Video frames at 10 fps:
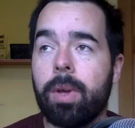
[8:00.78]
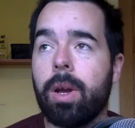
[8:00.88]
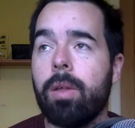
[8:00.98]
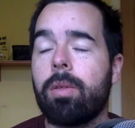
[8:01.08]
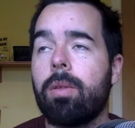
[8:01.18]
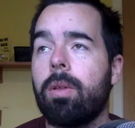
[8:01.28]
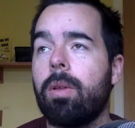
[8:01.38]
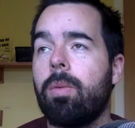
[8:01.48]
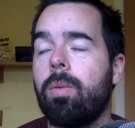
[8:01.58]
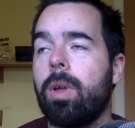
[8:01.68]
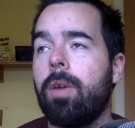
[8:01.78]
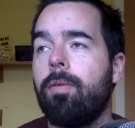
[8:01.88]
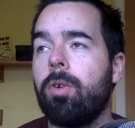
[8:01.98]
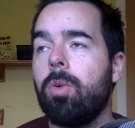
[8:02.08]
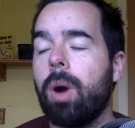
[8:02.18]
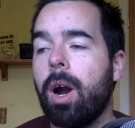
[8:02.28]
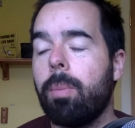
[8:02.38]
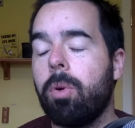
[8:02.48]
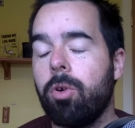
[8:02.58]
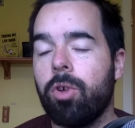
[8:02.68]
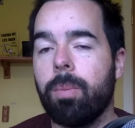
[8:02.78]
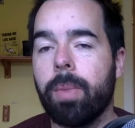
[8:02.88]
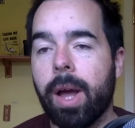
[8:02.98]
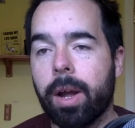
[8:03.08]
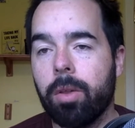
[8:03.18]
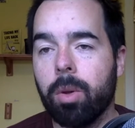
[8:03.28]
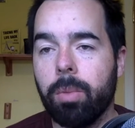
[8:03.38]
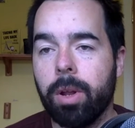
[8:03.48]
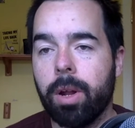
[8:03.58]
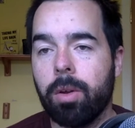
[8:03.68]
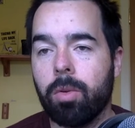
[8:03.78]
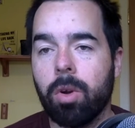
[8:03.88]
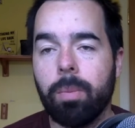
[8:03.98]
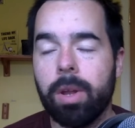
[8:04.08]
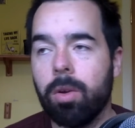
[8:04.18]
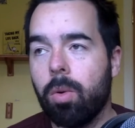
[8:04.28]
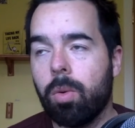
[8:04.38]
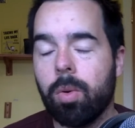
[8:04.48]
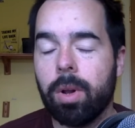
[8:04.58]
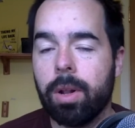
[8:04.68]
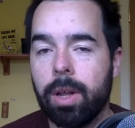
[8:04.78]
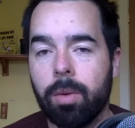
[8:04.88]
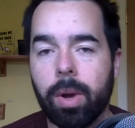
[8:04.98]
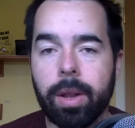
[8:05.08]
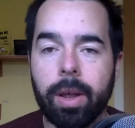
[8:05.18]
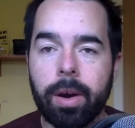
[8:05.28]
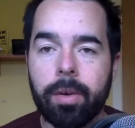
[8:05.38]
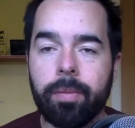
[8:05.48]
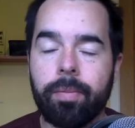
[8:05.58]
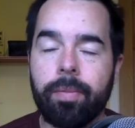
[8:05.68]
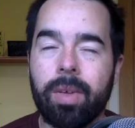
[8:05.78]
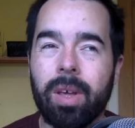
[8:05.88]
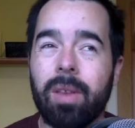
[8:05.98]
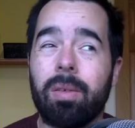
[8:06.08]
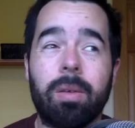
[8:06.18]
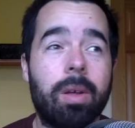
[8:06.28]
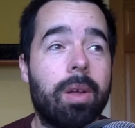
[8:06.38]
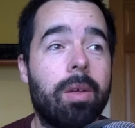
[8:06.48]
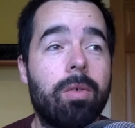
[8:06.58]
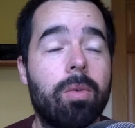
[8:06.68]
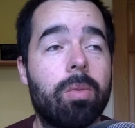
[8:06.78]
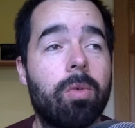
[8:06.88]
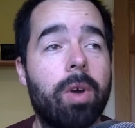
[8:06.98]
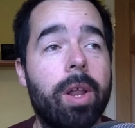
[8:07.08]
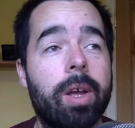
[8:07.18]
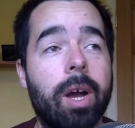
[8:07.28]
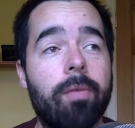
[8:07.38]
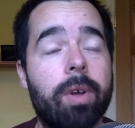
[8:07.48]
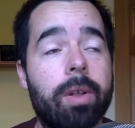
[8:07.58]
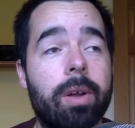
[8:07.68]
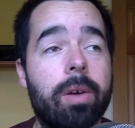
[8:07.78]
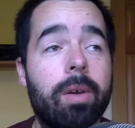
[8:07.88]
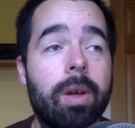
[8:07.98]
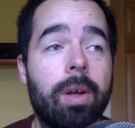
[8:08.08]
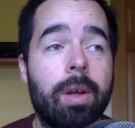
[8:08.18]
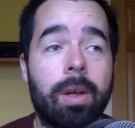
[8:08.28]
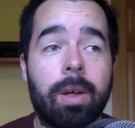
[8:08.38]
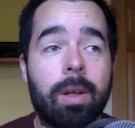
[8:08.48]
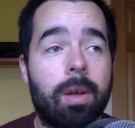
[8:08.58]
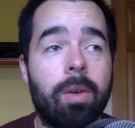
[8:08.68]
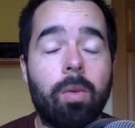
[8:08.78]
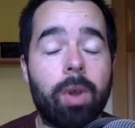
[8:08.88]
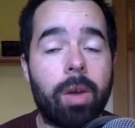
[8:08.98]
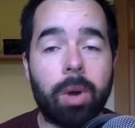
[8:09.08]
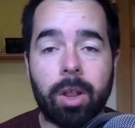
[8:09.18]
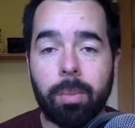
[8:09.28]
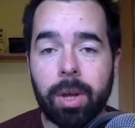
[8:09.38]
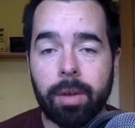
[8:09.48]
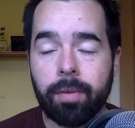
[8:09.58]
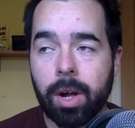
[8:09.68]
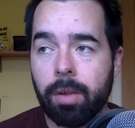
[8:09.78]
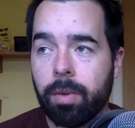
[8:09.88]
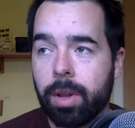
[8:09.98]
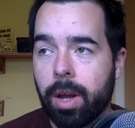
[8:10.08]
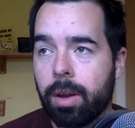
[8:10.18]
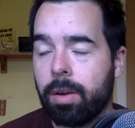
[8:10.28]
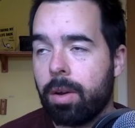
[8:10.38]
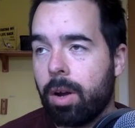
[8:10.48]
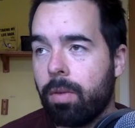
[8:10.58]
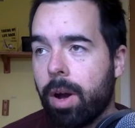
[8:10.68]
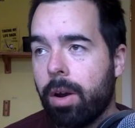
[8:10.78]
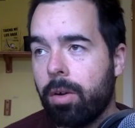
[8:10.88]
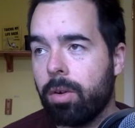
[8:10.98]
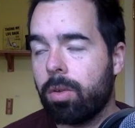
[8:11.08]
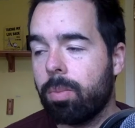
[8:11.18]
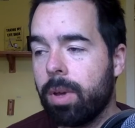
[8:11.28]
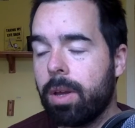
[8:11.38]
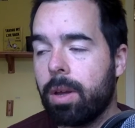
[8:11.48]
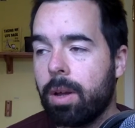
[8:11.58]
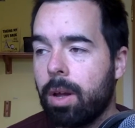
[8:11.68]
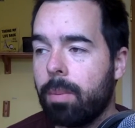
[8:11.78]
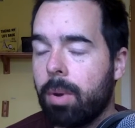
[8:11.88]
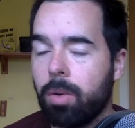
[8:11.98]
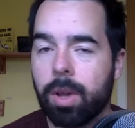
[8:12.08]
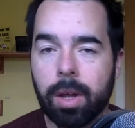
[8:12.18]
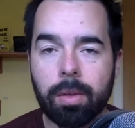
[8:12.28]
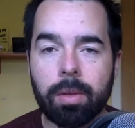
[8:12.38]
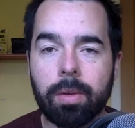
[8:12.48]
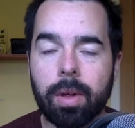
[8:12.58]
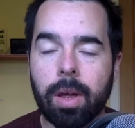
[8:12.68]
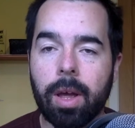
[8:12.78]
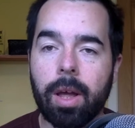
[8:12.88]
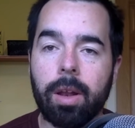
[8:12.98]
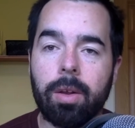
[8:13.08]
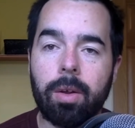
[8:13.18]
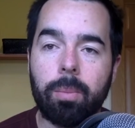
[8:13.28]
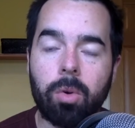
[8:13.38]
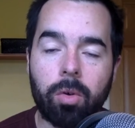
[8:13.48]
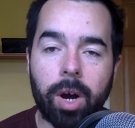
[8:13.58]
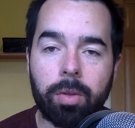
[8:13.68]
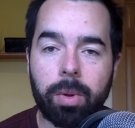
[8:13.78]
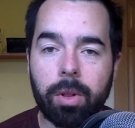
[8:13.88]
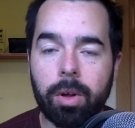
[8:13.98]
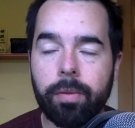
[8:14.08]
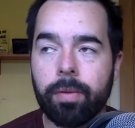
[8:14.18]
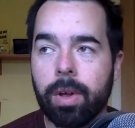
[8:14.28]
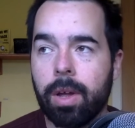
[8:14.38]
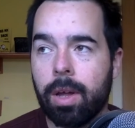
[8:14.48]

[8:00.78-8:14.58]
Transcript: because if you are pushing back on something that there's going to be no leeway there, it's just creating conflict there. I don't really want to be involved with that. I'd rather just speak about things and progress with life.